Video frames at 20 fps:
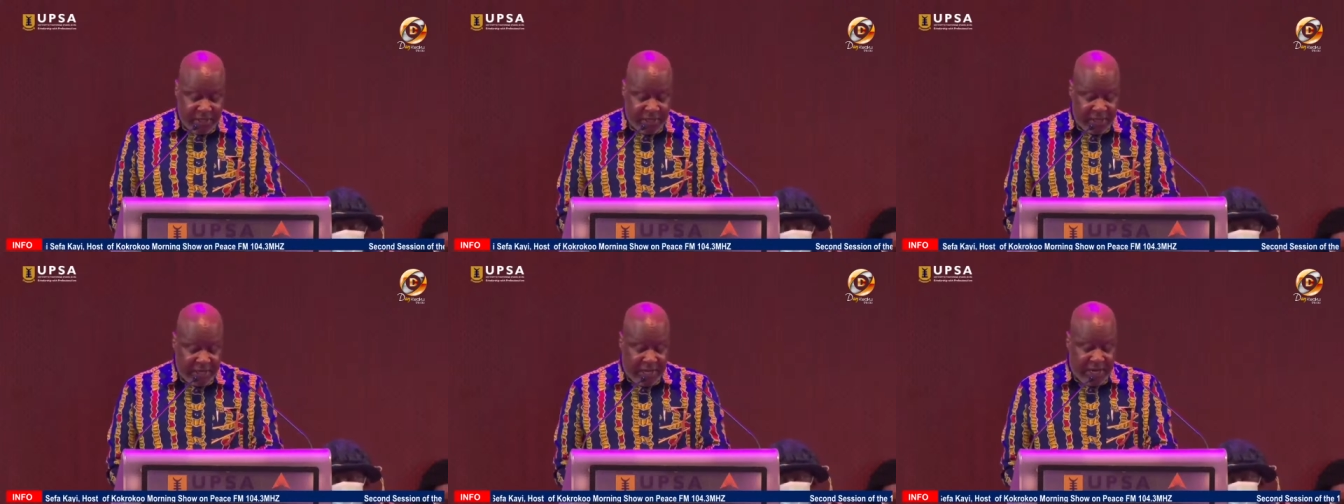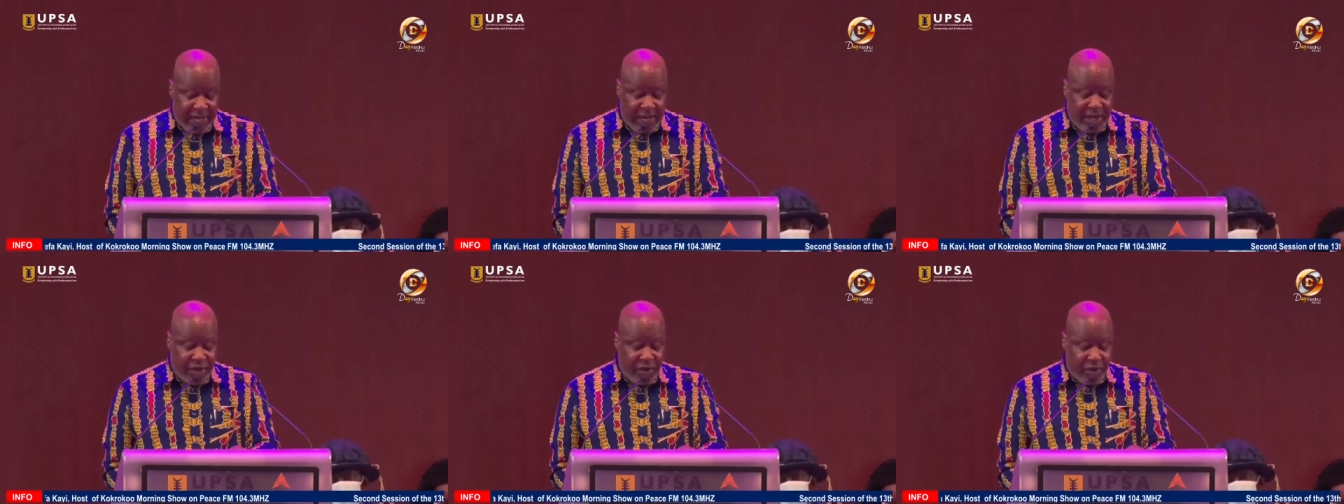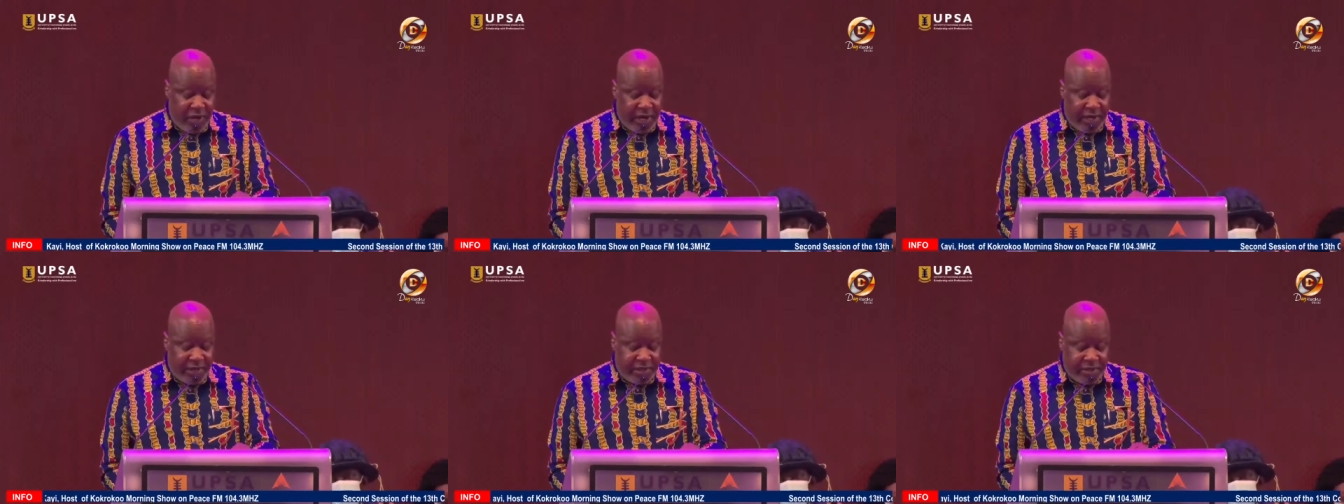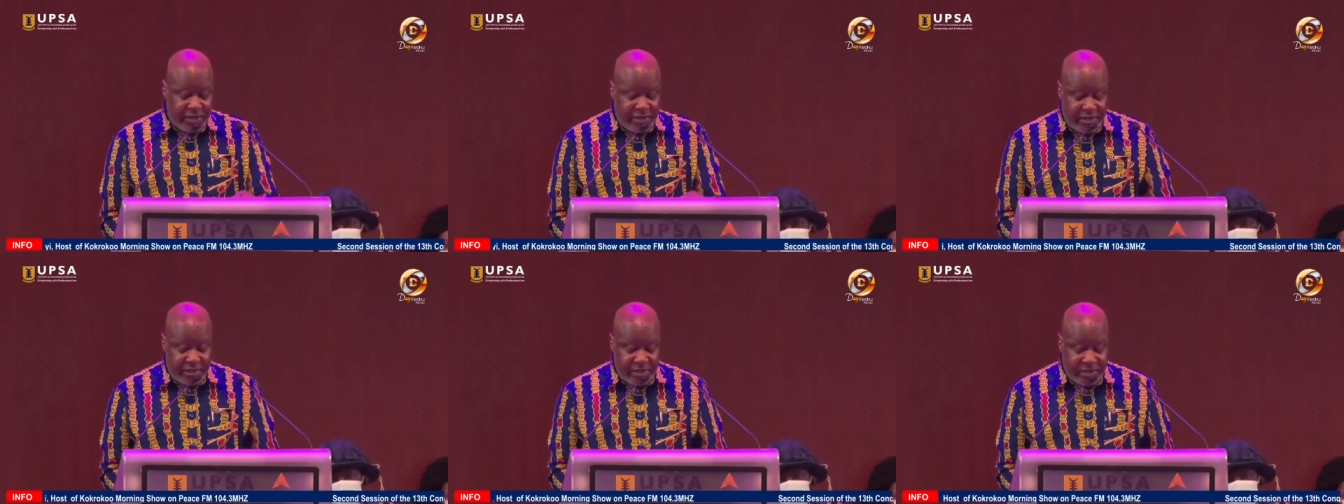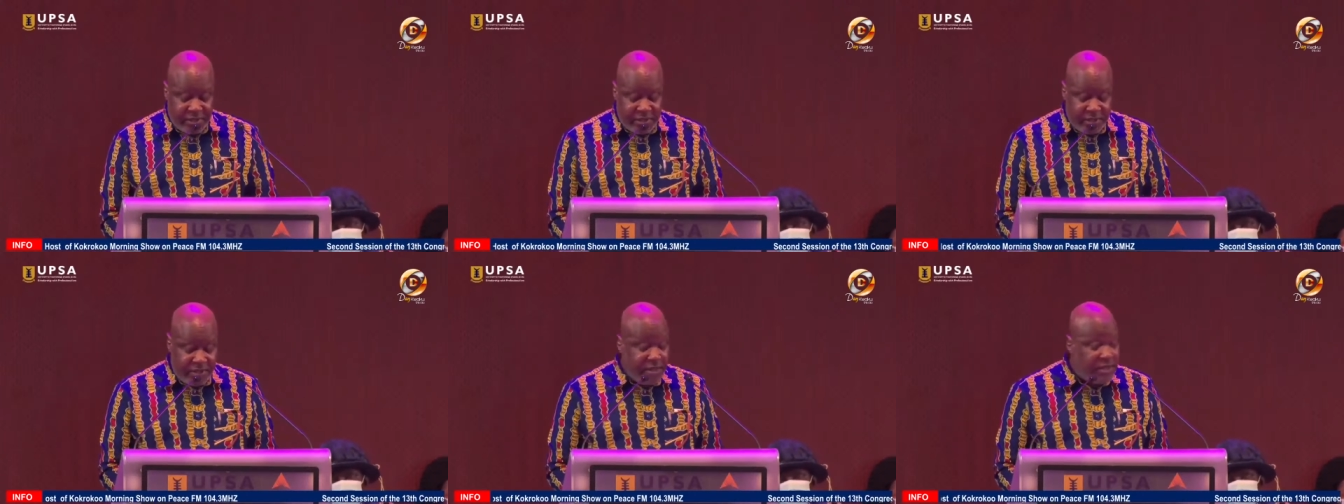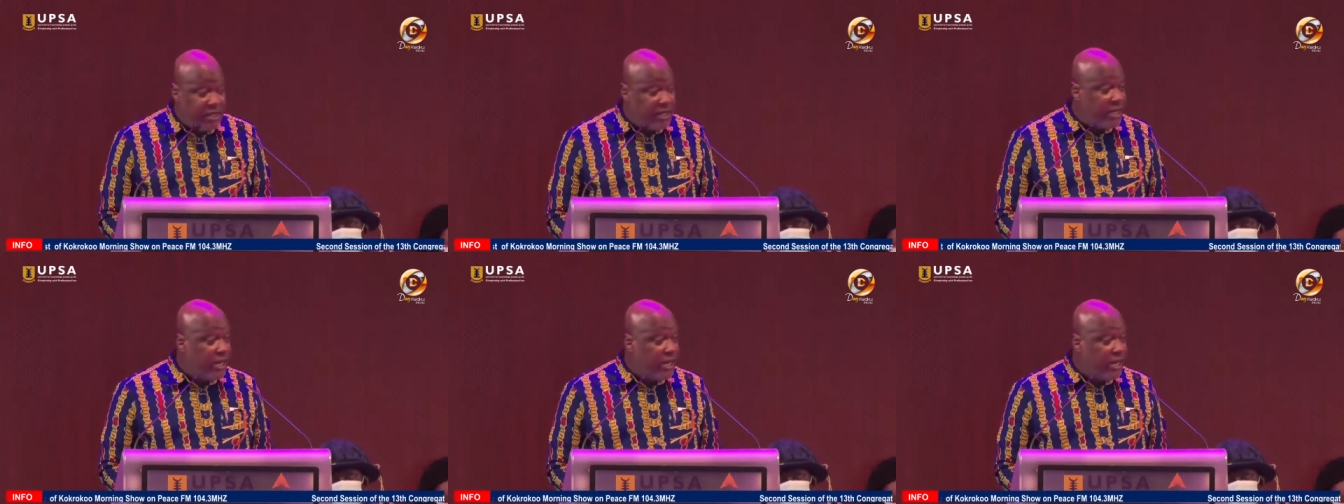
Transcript: learn your lessons.